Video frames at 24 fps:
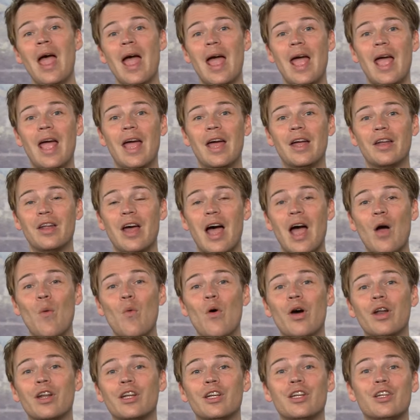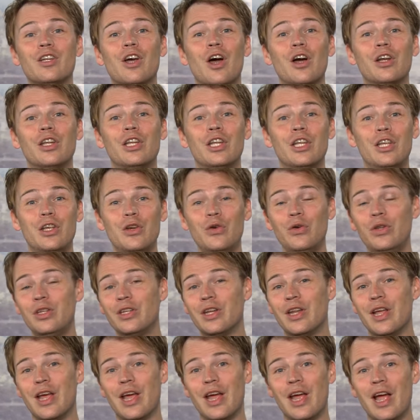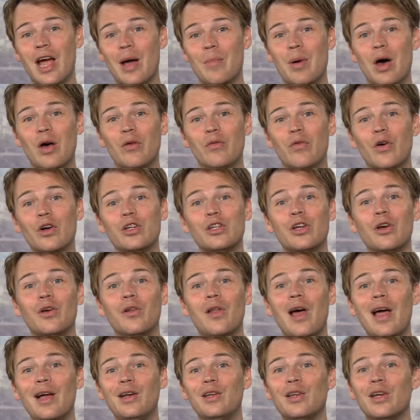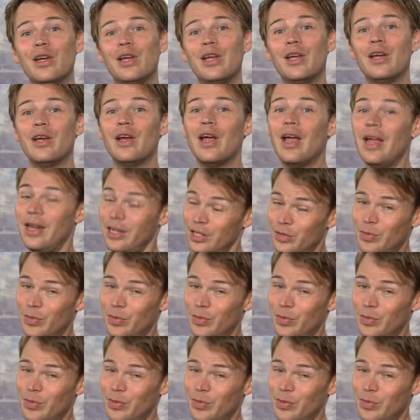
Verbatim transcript: and I wanted to talk to you today about Virgin Galactic and